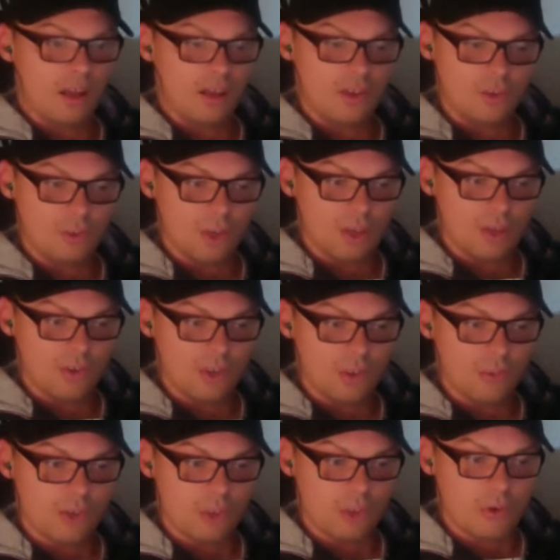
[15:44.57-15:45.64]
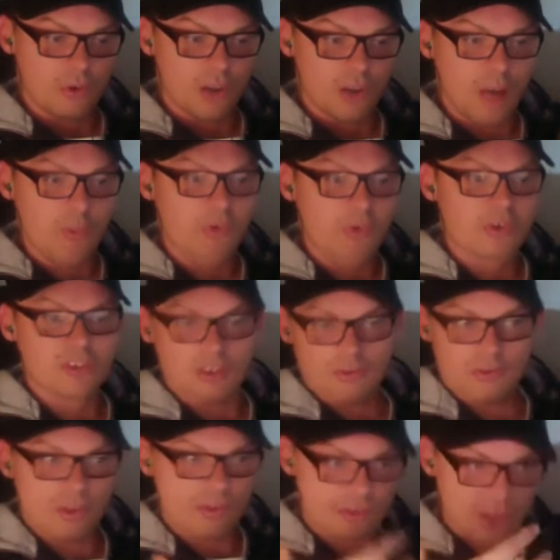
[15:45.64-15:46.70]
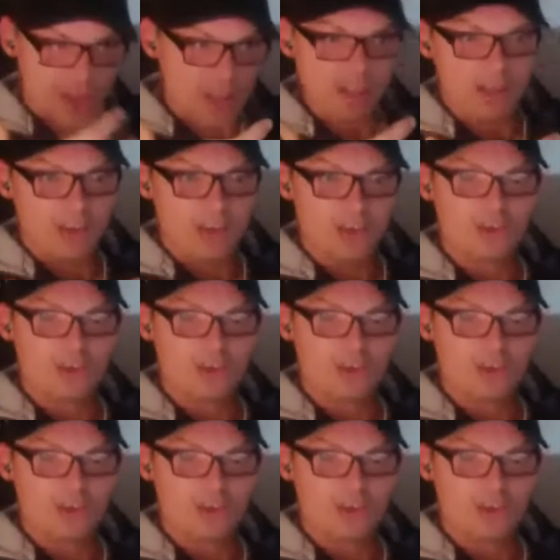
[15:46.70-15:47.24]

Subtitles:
doing some collaborative thinking,